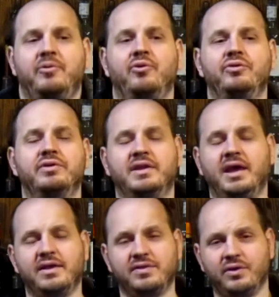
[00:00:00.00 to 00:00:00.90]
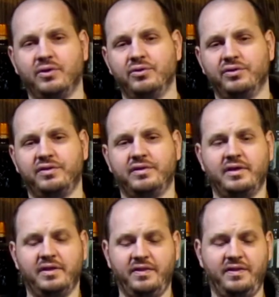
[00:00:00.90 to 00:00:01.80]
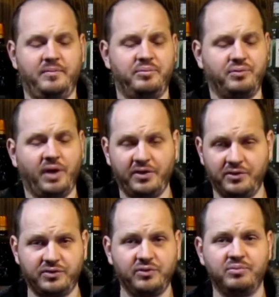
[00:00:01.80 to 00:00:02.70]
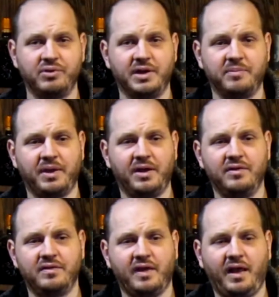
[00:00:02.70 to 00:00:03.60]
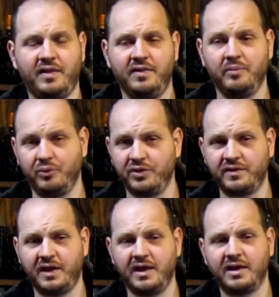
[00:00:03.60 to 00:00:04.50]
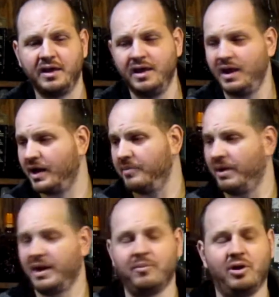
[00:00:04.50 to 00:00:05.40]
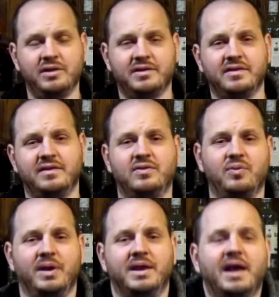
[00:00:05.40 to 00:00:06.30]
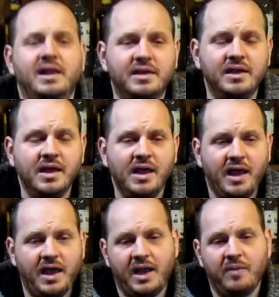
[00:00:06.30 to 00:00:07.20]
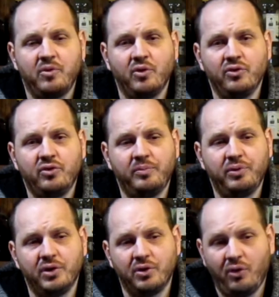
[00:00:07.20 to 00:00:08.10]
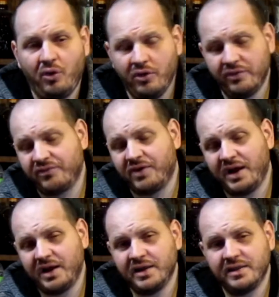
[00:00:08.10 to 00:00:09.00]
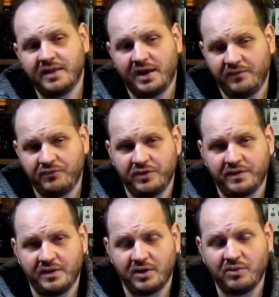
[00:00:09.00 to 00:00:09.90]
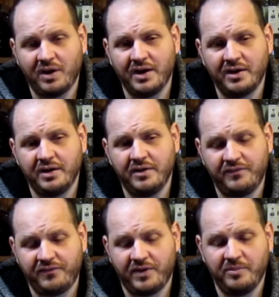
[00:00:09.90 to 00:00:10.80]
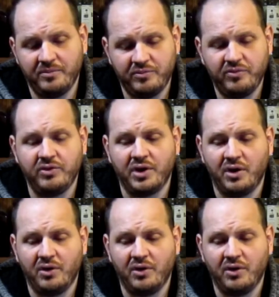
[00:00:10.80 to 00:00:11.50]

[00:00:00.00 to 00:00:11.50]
going to take those, the other 2 breeding pairs and the boys tank, and combine them all into the 20-gallon, and I'm going to put all the fry that I've recently acquired from, the